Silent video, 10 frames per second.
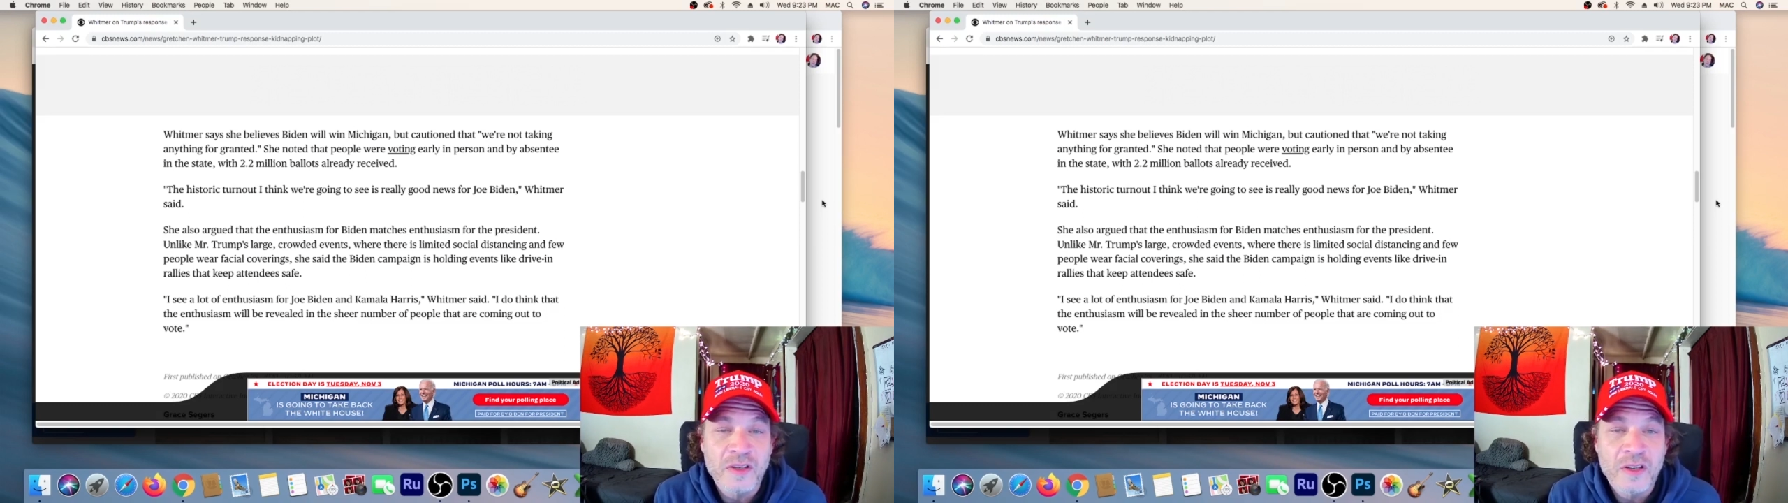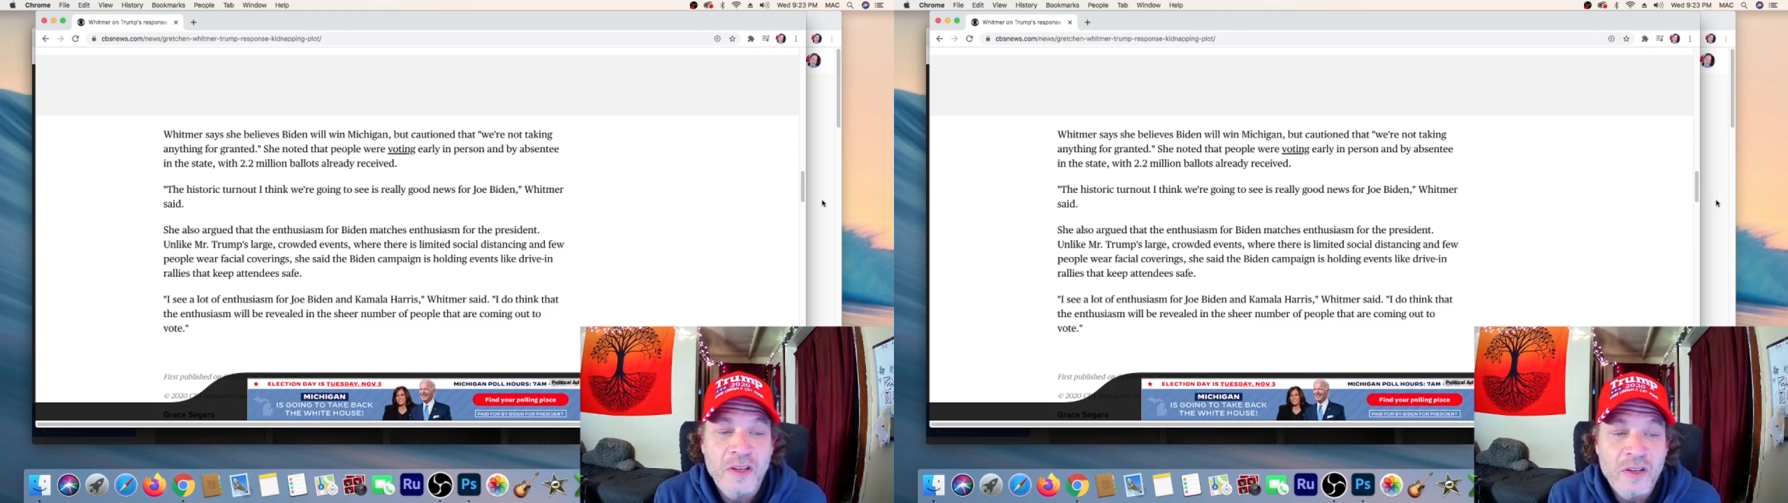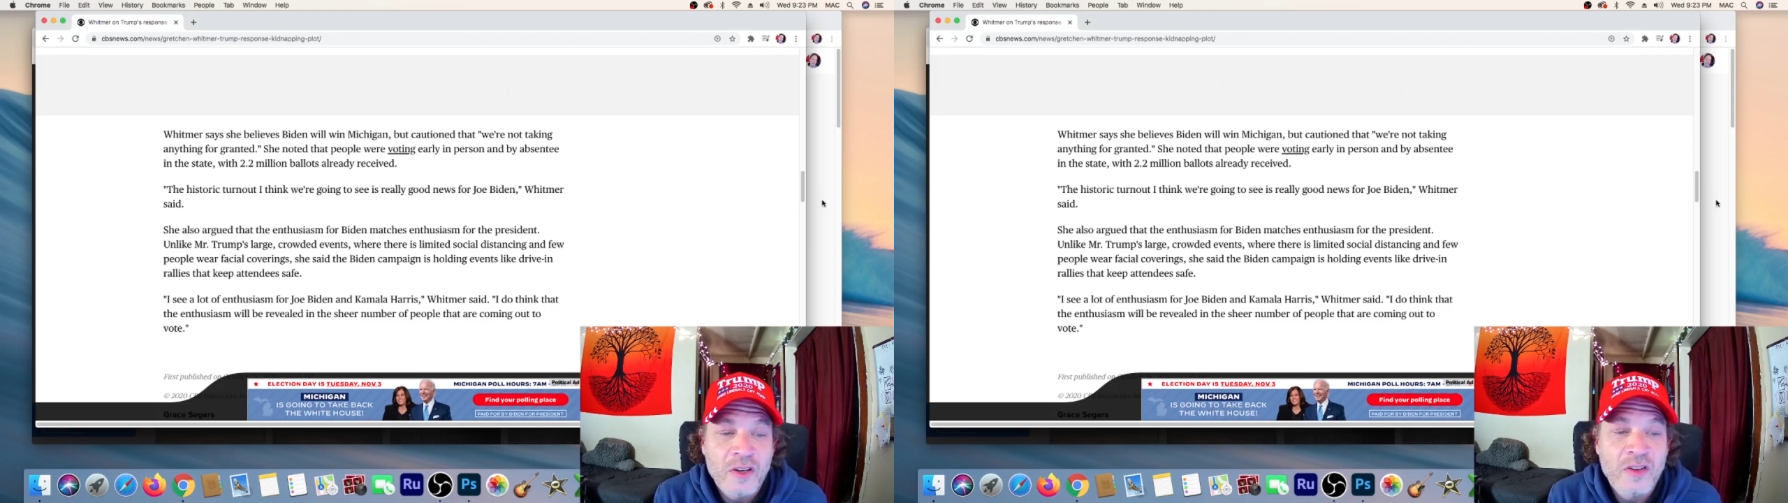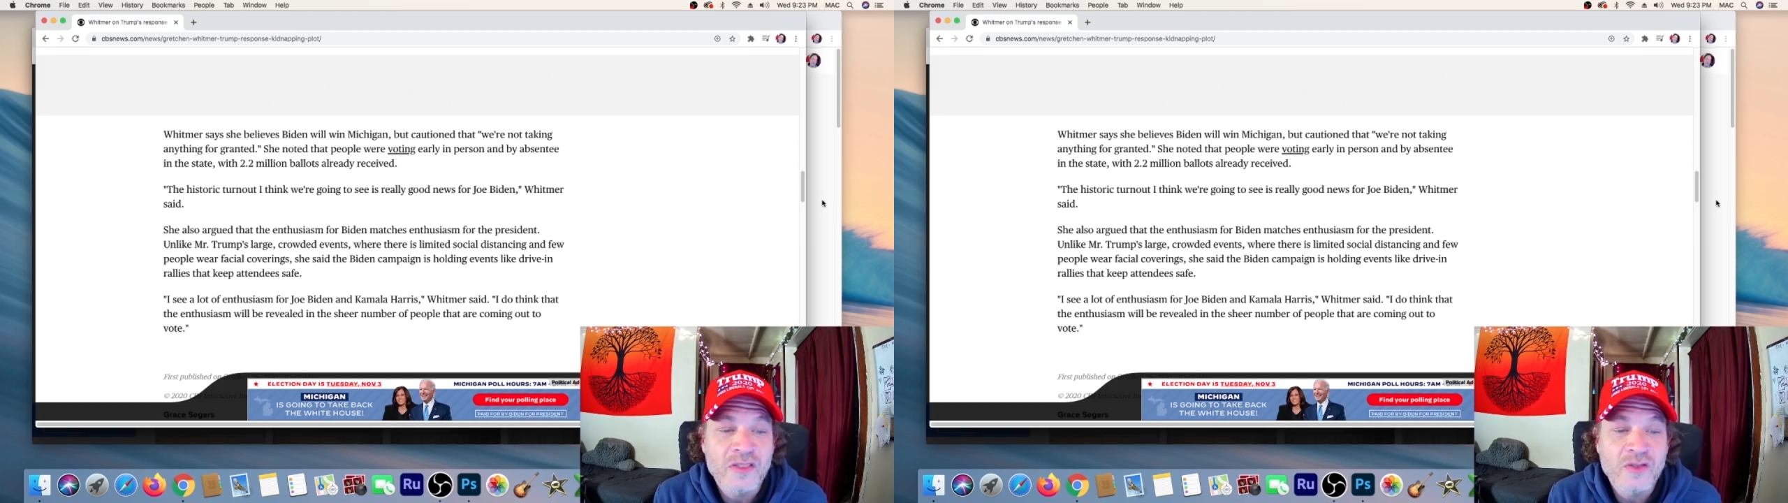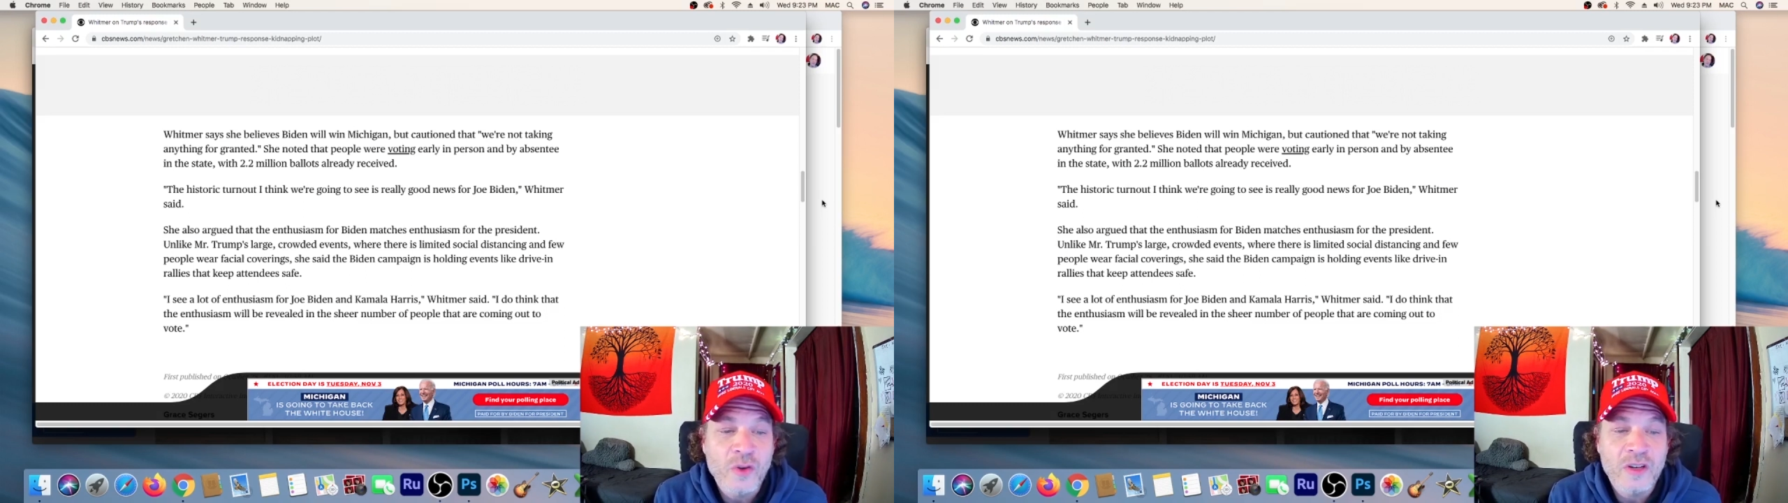The historic
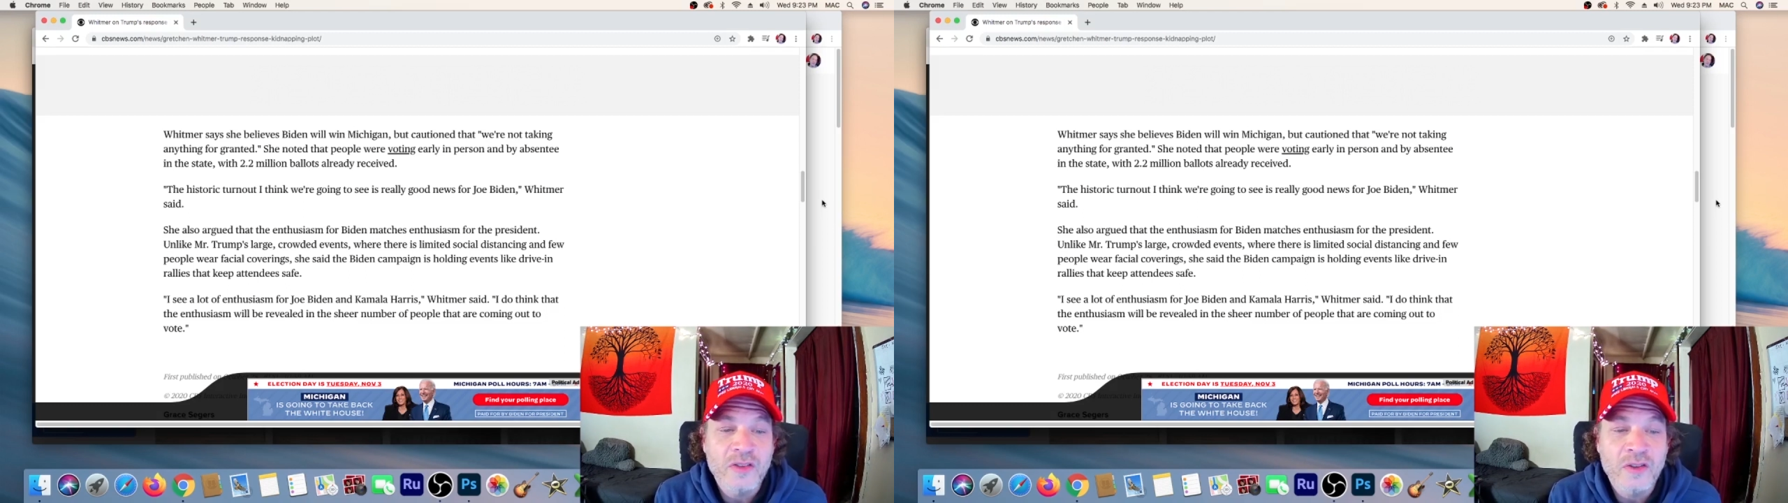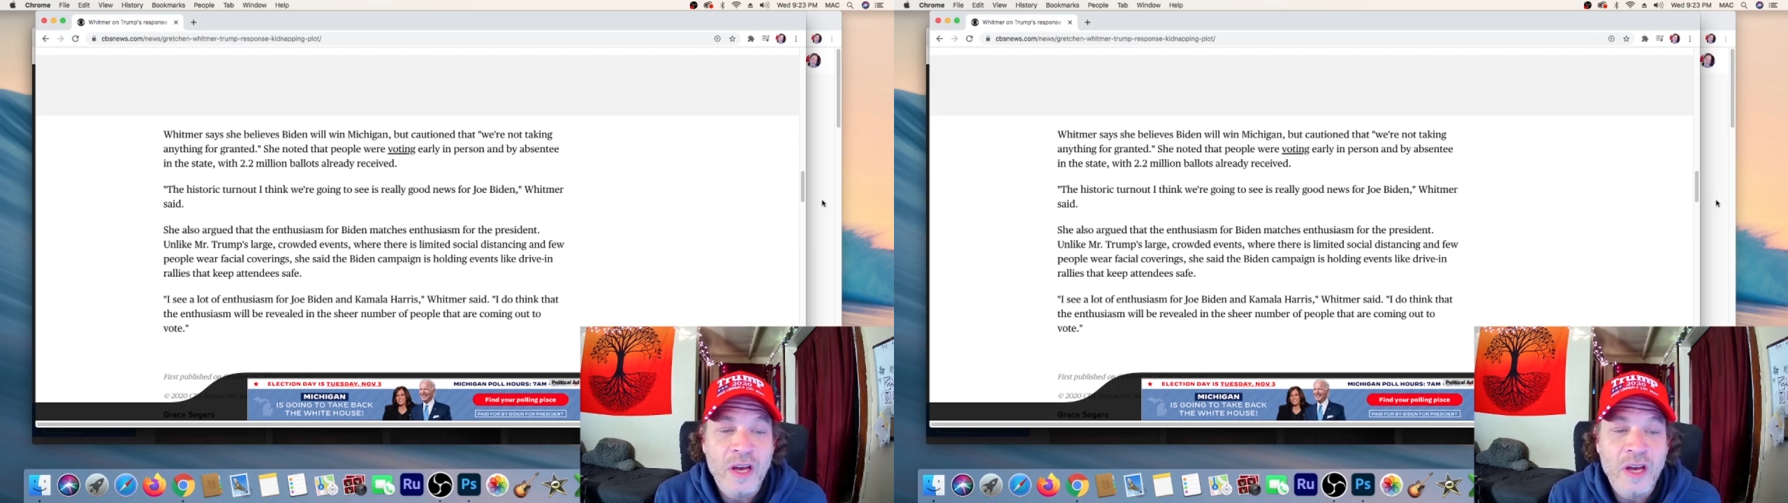turnout I think we're